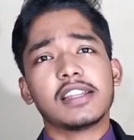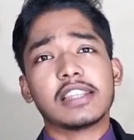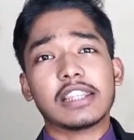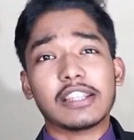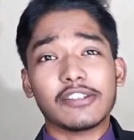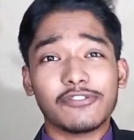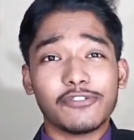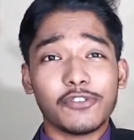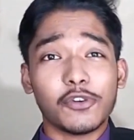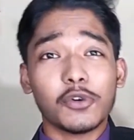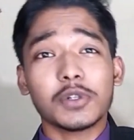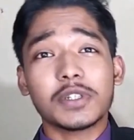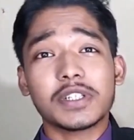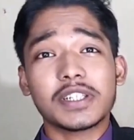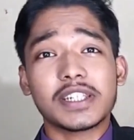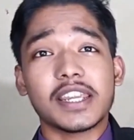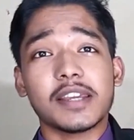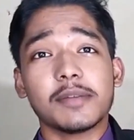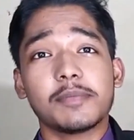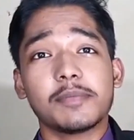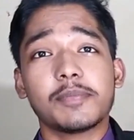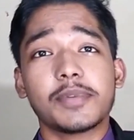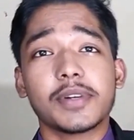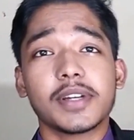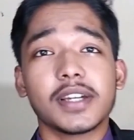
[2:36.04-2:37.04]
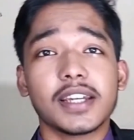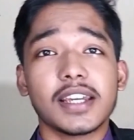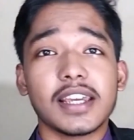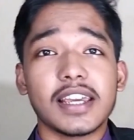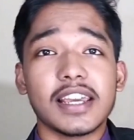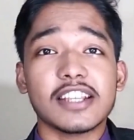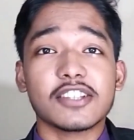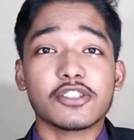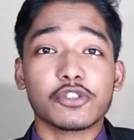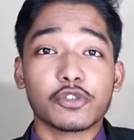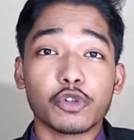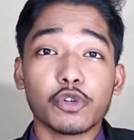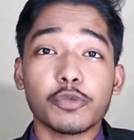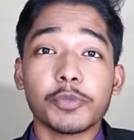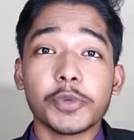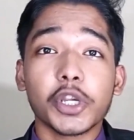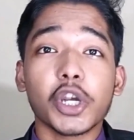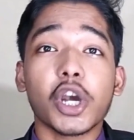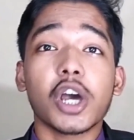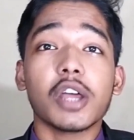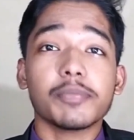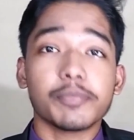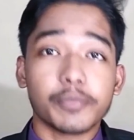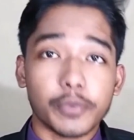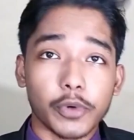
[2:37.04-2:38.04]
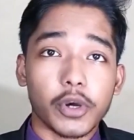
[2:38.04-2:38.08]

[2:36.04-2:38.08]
The fourth tip is grooming on